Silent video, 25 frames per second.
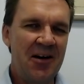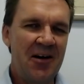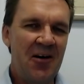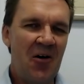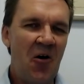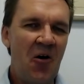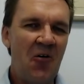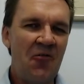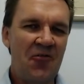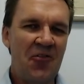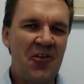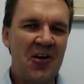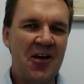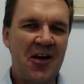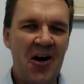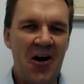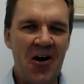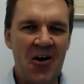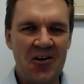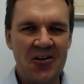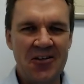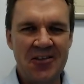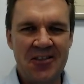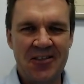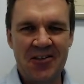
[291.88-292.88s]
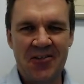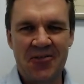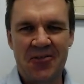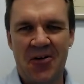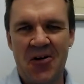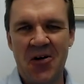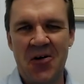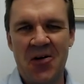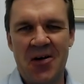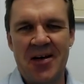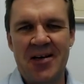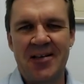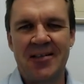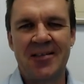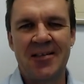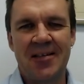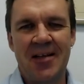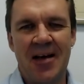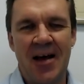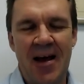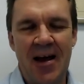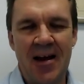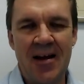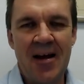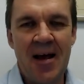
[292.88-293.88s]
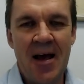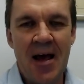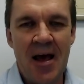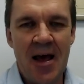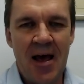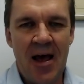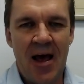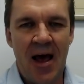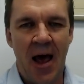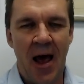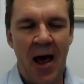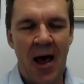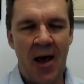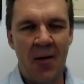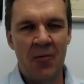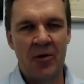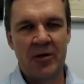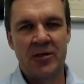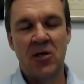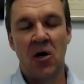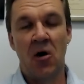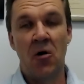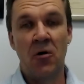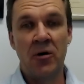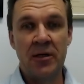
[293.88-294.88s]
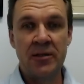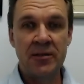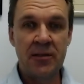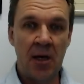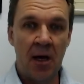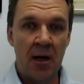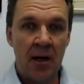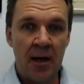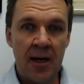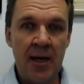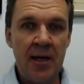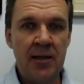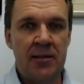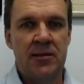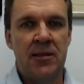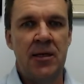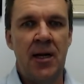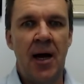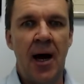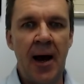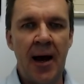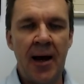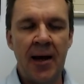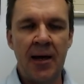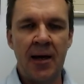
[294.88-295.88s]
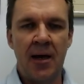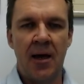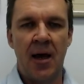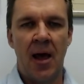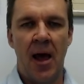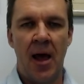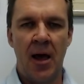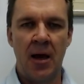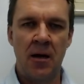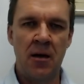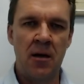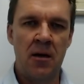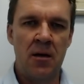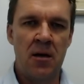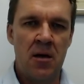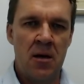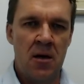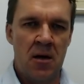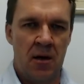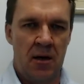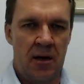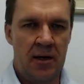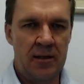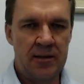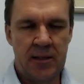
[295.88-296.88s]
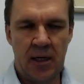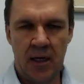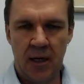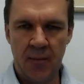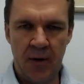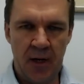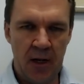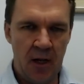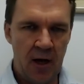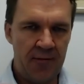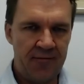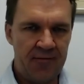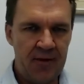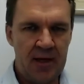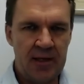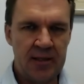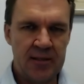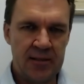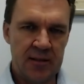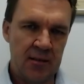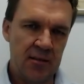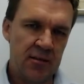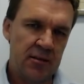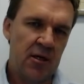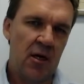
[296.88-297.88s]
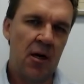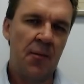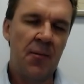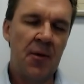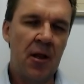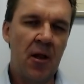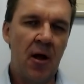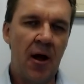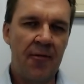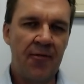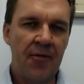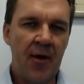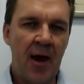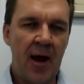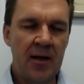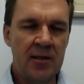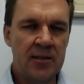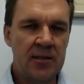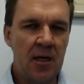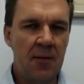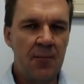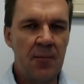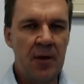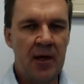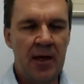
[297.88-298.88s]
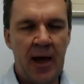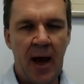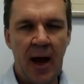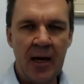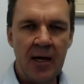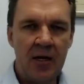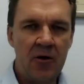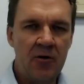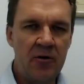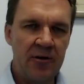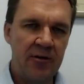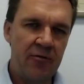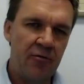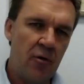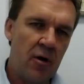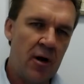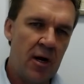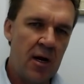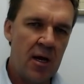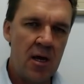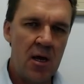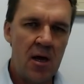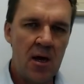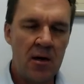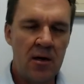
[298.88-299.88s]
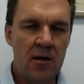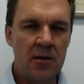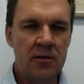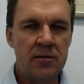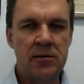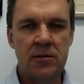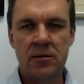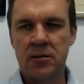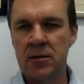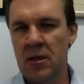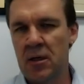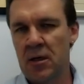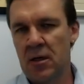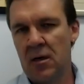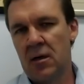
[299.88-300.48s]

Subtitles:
off the coast of Queensland, and we're told it's going to hit today, and it's going to be like this, and it's going to be like that. It's going to be category 3, and it's